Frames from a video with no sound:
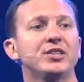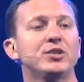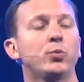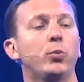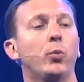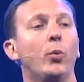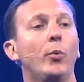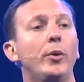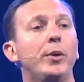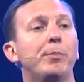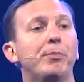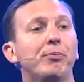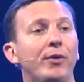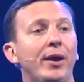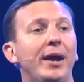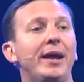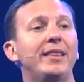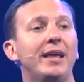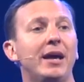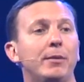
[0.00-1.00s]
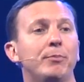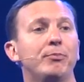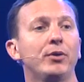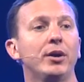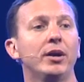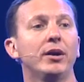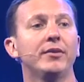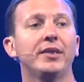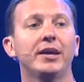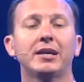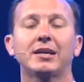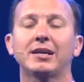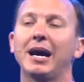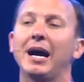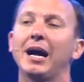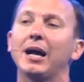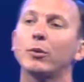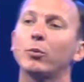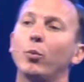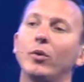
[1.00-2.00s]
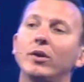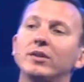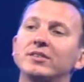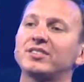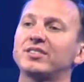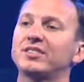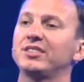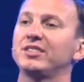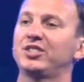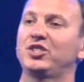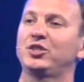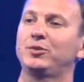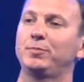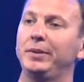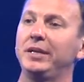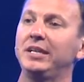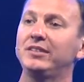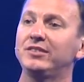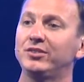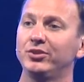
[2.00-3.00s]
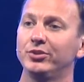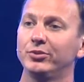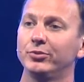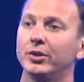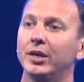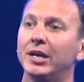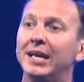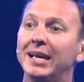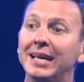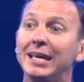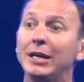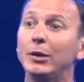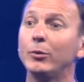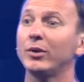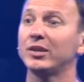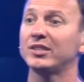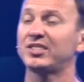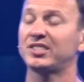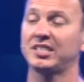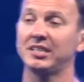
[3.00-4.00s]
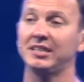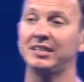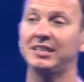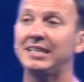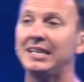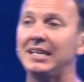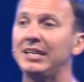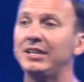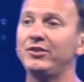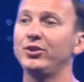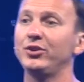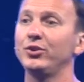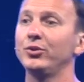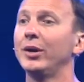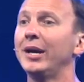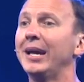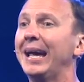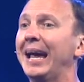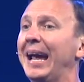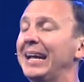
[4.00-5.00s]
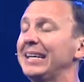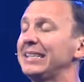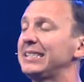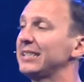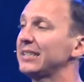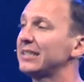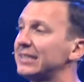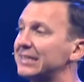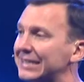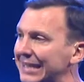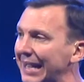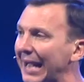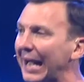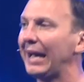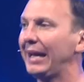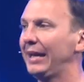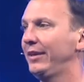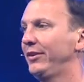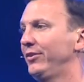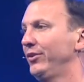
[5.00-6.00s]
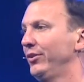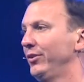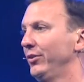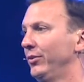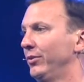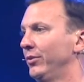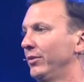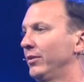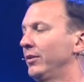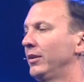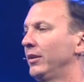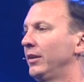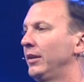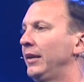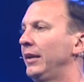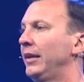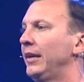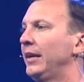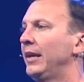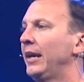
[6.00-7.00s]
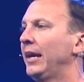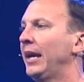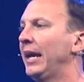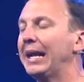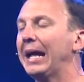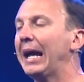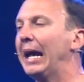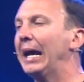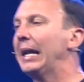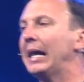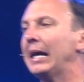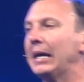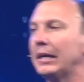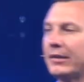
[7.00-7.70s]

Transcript: is when we pray that prayer, that God wants to speak to you. He wants to lead you and to guide you. And I, and I